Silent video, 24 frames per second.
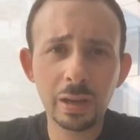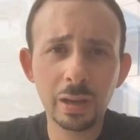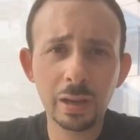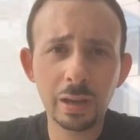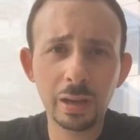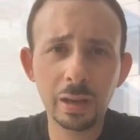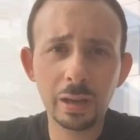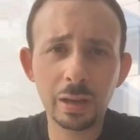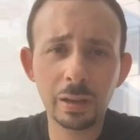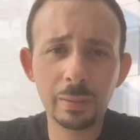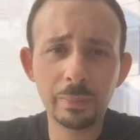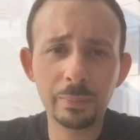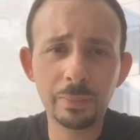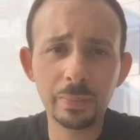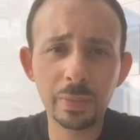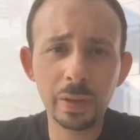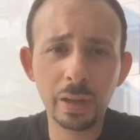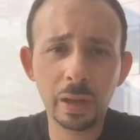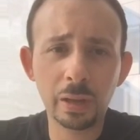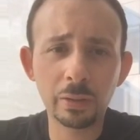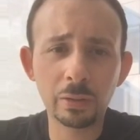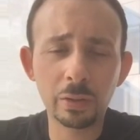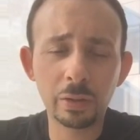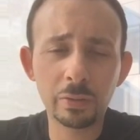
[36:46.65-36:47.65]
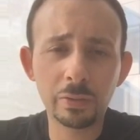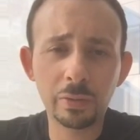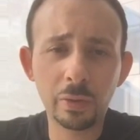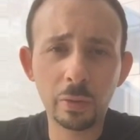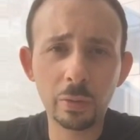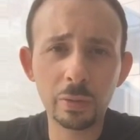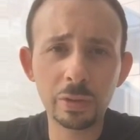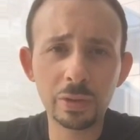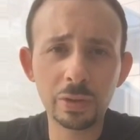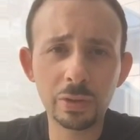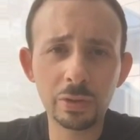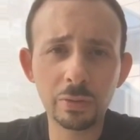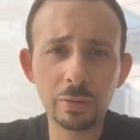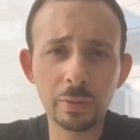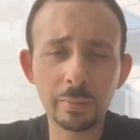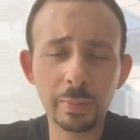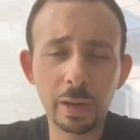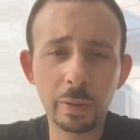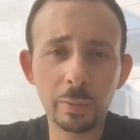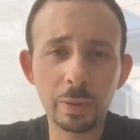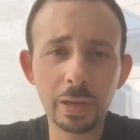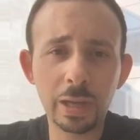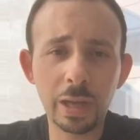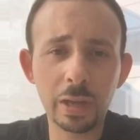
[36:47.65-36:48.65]
I look forward to doing
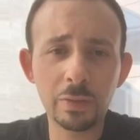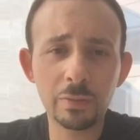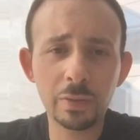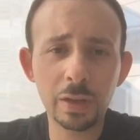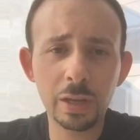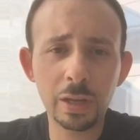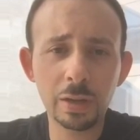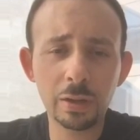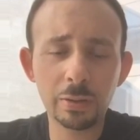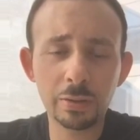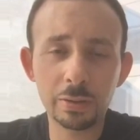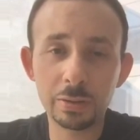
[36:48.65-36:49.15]
my weekend video.